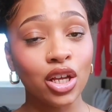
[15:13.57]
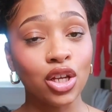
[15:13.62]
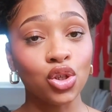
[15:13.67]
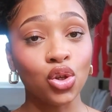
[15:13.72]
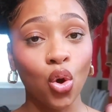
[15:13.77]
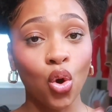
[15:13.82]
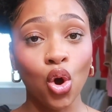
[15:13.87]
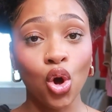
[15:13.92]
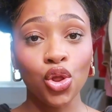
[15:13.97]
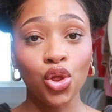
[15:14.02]
is
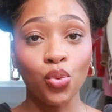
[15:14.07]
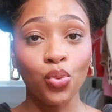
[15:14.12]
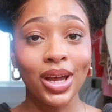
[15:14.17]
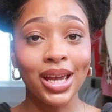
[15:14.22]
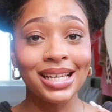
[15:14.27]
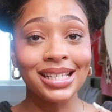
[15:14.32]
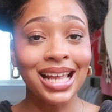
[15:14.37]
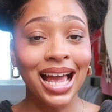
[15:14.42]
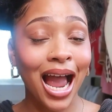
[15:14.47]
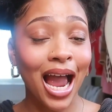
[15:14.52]
all the
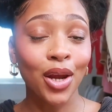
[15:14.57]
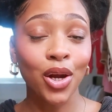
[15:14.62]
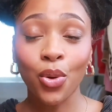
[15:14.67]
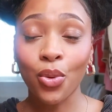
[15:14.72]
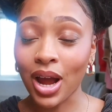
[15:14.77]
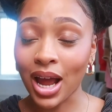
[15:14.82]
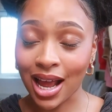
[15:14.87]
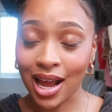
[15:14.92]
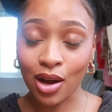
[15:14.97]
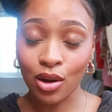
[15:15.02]
ways I know
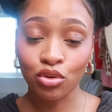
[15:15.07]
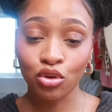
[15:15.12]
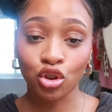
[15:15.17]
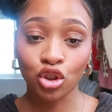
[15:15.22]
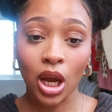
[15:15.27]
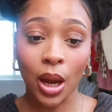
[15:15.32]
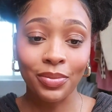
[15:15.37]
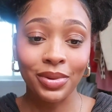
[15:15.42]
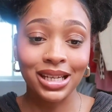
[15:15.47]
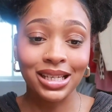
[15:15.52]
how to
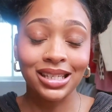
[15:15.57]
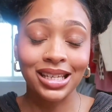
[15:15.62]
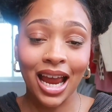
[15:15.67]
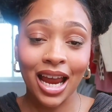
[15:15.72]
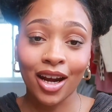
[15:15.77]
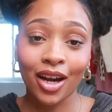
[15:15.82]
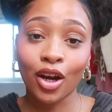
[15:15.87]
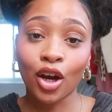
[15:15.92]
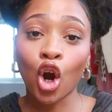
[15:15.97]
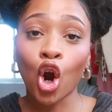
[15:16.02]
shop
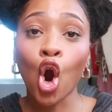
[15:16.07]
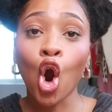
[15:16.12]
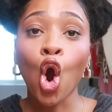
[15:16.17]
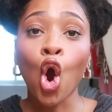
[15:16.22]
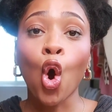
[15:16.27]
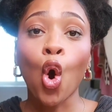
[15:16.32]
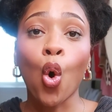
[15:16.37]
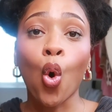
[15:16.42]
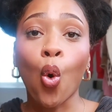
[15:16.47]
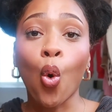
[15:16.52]
designer
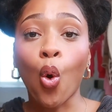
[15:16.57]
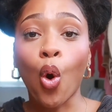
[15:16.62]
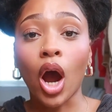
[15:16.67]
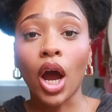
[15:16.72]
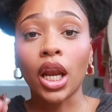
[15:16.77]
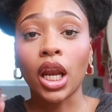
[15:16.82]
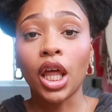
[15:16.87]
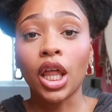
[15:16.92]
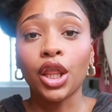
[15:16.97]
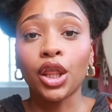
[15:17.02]

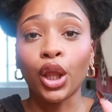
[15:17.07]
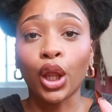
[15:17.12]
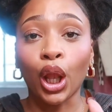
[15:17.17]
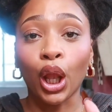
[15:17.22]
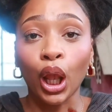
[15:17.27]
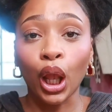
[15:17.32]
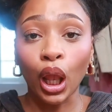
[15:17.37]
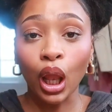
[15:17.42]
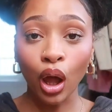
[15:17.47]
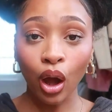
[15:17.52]
on the
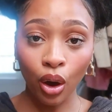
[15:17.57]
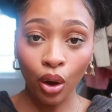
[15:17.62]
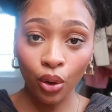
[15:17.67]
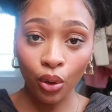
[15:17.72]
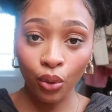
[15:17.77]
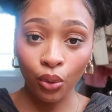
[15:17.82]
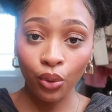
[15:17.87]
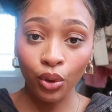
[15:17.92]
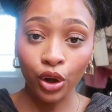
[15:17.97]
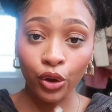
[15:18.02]

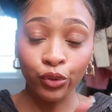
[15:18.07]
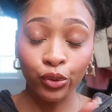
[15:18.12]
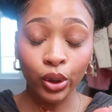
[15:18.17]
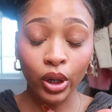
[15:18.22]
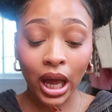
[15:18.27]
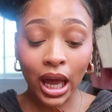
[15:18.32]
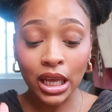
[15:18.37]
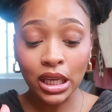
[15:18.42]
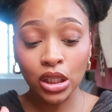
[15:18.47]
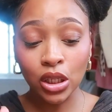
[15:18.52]
low. If you
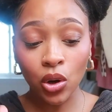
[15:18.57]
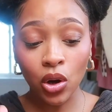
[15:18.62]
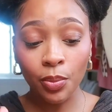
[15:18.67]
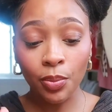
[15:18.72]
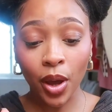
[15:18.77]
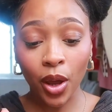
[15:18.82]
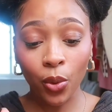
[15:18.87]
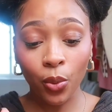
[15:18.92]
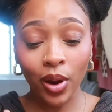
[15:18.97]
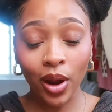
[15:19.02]
guys know a
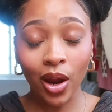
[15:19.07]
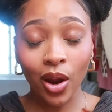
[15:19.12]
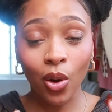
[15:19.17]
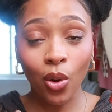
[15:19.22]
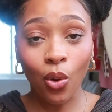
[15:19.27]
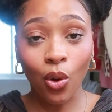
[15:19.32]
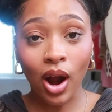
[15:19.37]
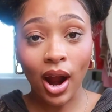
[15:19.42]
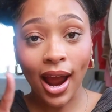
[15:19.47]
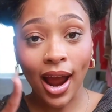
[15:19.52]
better way
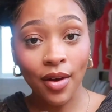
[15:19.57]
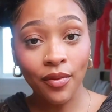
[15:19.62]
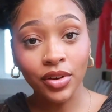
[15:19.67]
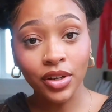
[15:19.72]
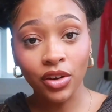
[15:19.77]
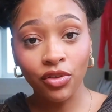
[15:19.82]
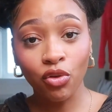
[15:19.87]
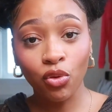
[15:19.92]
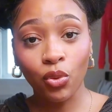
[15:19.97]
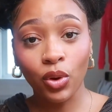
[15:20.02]
or have a
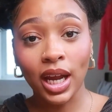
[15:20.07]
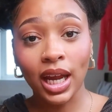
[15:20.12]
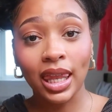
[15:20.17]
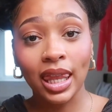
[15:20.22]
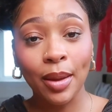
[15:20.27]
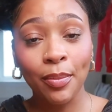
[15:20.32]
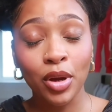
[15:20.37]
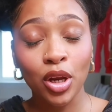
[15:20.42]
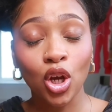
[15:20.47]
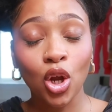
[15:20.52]
different way,
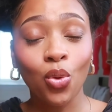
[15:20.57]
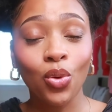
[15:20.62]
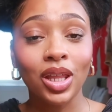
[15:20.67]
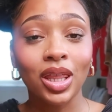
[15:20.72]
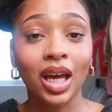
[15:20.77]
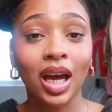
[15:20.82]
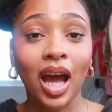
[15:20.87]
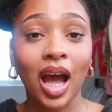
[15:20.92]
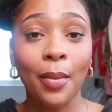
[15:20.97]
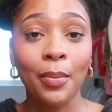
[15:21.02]
let me know in
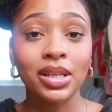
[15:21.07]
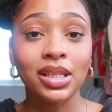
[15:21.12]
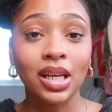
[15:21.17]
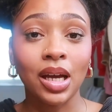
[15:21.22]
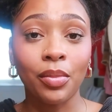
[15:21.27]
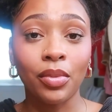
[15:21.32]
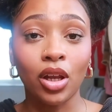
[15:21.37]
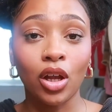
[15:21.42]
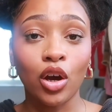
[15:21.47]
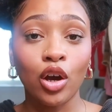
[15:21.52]
the comments
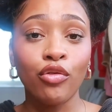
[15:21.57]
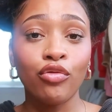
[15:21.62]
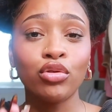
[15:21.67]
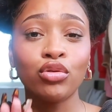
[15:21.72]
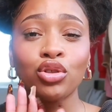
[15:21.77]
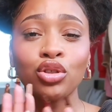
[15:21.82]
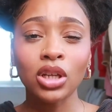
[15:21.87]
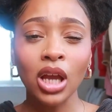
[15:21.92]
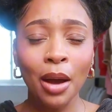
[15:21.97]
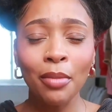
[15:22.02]
down below. If you
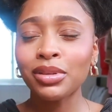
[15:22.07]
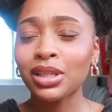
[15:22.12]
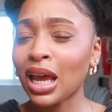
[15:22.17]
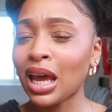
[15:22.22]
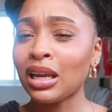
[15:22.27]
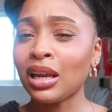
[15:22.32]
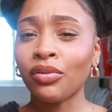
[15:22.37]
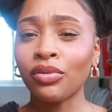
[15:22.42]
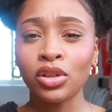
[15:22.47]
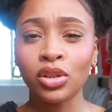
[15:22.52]
shopped
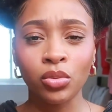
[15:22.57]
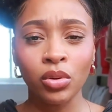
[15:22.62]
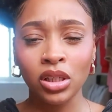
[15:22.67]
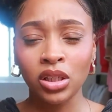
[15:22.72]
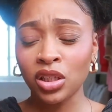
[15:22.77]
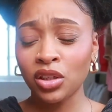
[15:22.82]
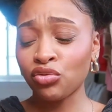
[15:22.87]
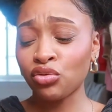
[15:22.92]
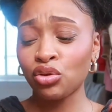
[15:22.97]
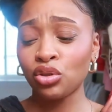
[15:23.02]
any of these ways,
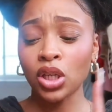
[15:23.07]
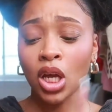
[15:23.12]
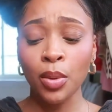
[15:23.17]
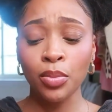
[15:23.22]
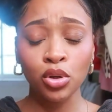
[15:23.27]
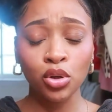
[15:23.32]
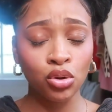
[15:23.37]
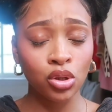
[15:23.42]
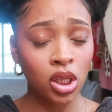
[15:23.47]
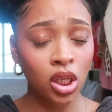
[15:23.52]
if you
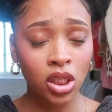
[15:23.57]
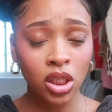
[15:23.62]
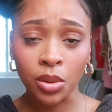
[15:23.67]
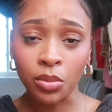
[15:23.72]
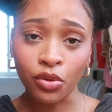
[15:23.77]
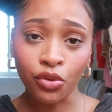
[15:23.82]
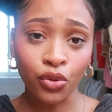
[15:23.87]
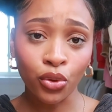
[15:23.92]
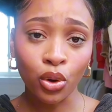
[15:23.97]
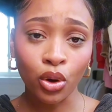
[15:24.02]
shopped 260
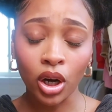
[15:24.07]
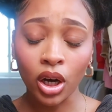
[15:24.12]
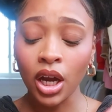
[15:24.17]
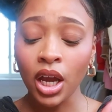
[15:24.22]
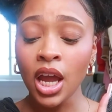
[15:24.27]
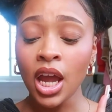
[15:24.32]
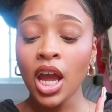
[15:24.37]
before,